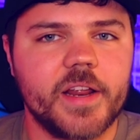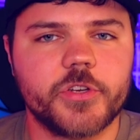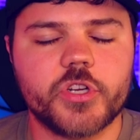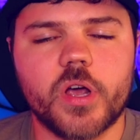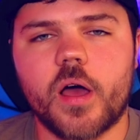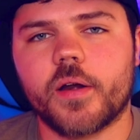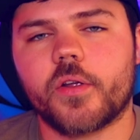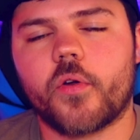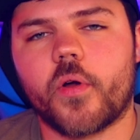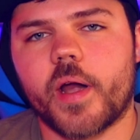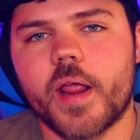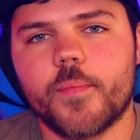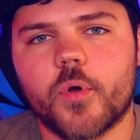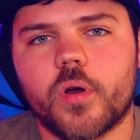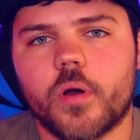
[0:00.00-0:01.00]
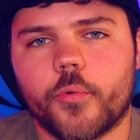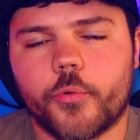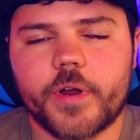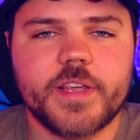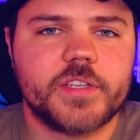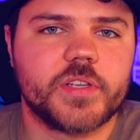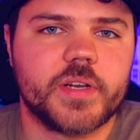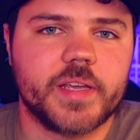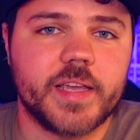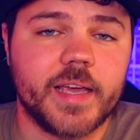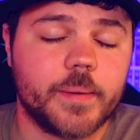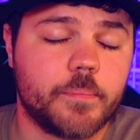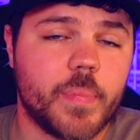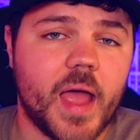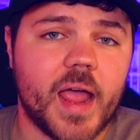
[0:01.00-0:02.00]
John Kramer a reason to
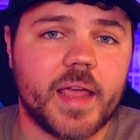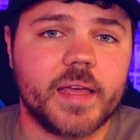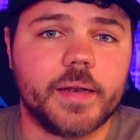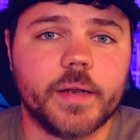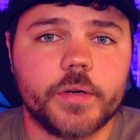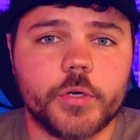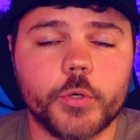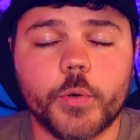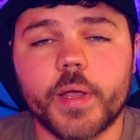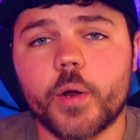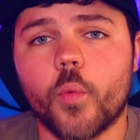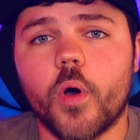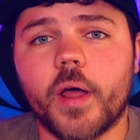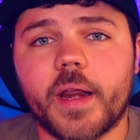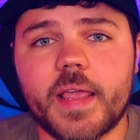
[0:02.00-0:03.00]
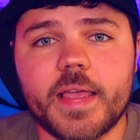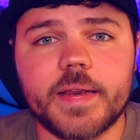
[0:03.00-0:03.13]
get back into doing what he